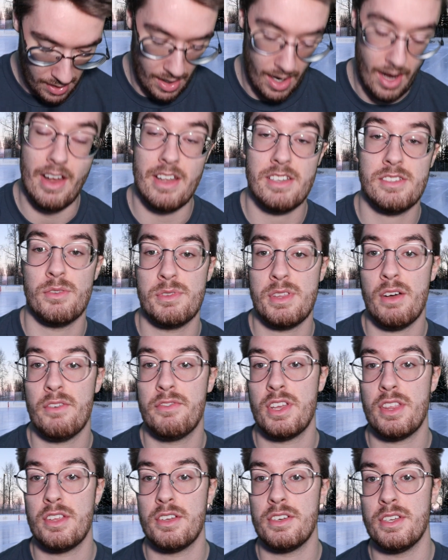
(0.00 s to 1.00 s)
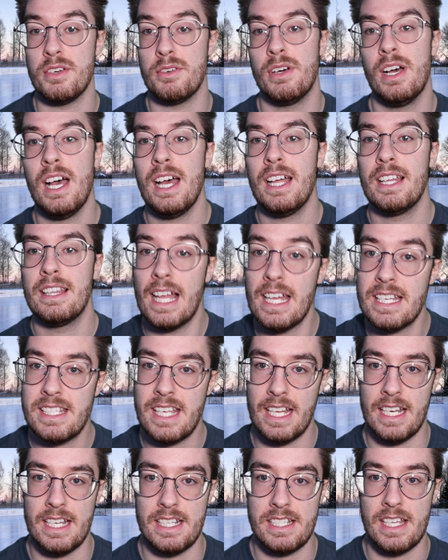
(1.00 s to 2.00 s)
Alright, so without further ado, let's
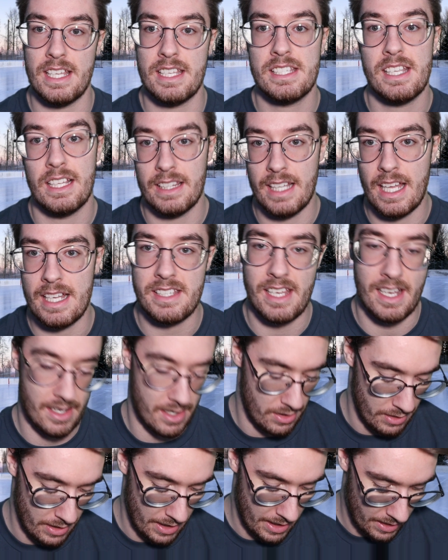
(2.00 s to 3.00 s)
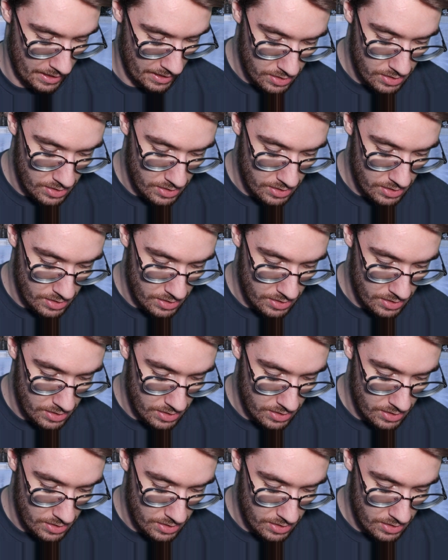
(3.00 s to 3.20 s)
get into this. Let's get going.